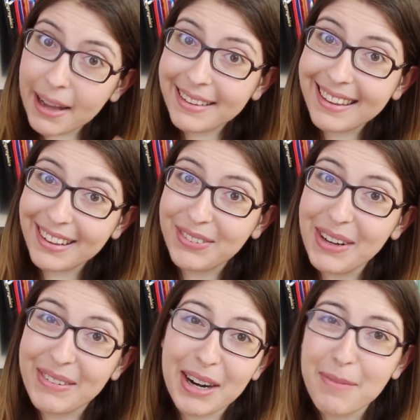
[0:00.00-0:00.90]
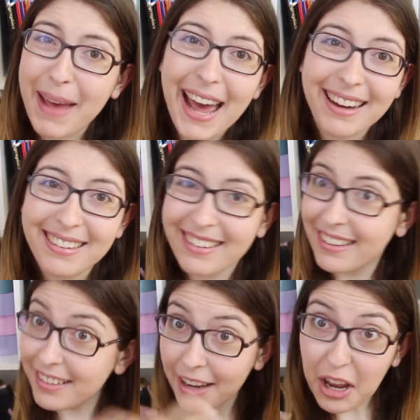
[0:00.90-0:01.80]
But this week we are back to
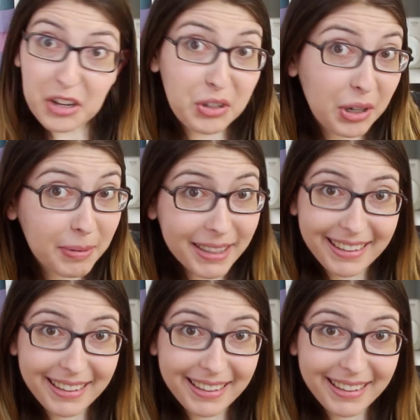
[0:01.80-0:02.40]
just normal